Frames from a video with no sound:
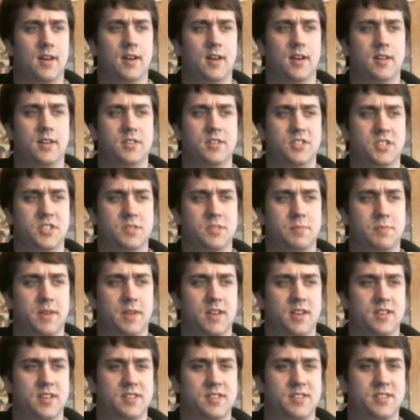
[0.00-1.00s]
just
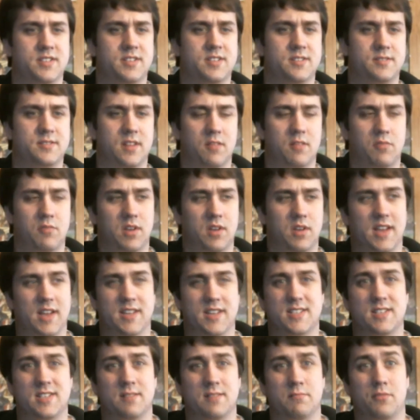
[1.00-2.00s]
because there were like
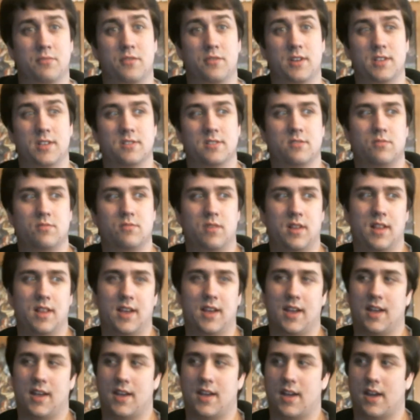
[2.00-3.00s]
some points where
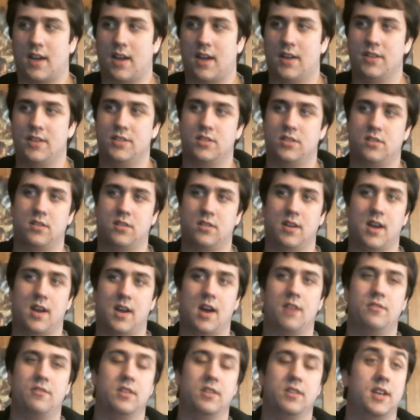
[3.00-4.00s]
like I just could
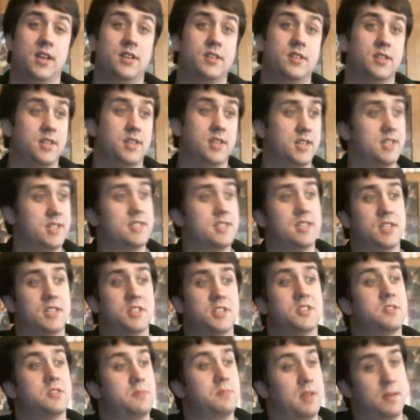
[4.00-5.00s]
not relate to the
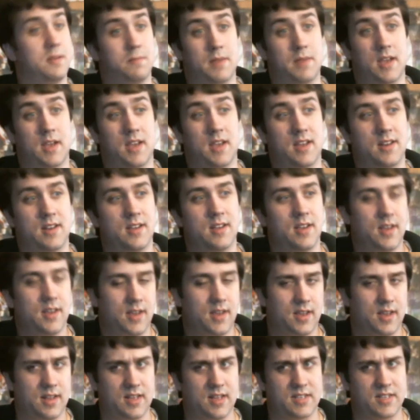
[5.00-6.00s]
decisions being made,
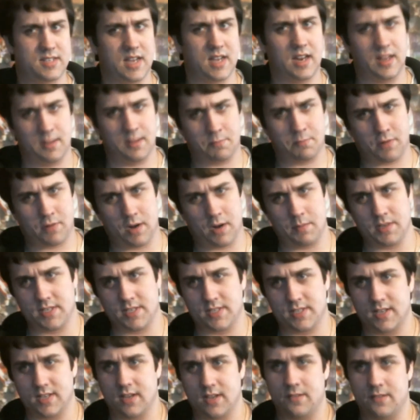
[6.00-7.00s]
and that's kind of the
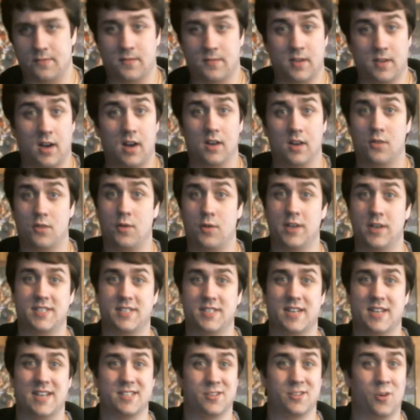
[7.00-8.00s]
premise of Conquest
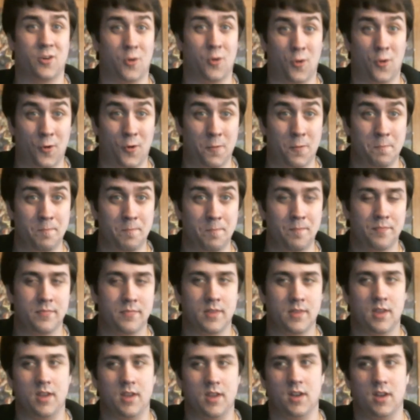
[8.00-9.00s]
as a whole.
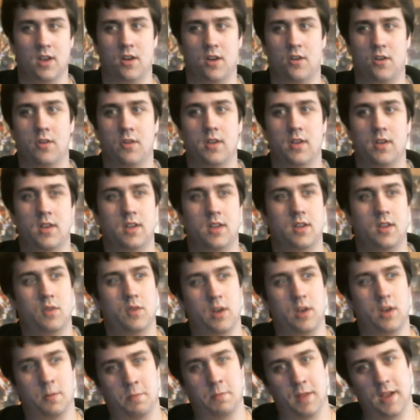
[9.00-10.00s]
You know, when
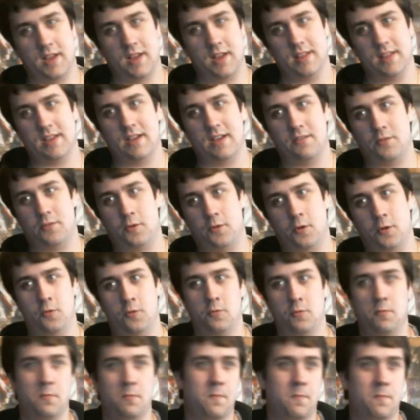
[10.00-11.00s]
you're playing that
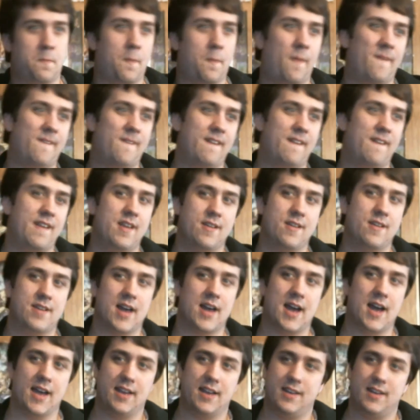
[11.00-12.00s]
route, you
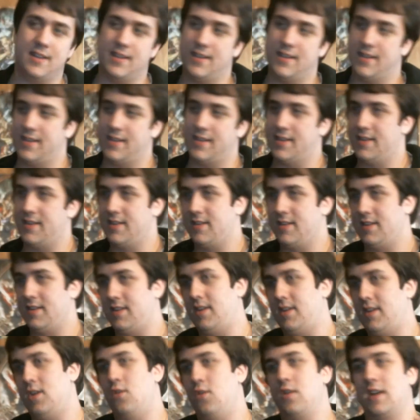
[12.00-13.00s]
kind of
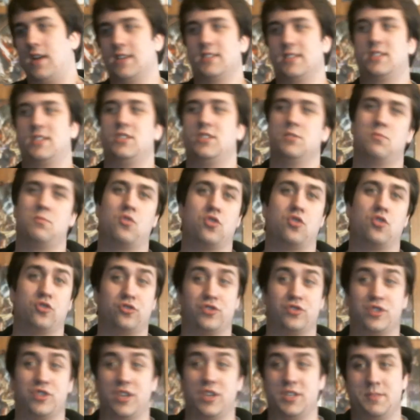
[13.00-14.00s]
go against your moral
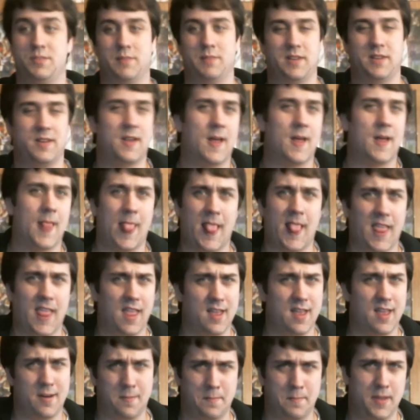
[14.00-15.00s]
judgment a
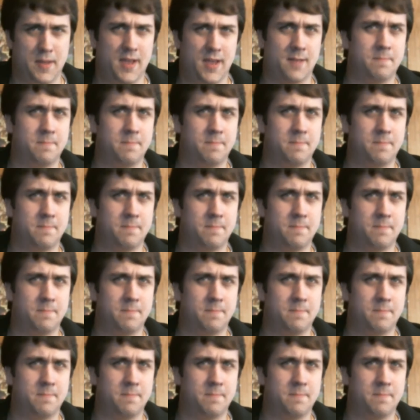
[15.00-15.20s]
little bit,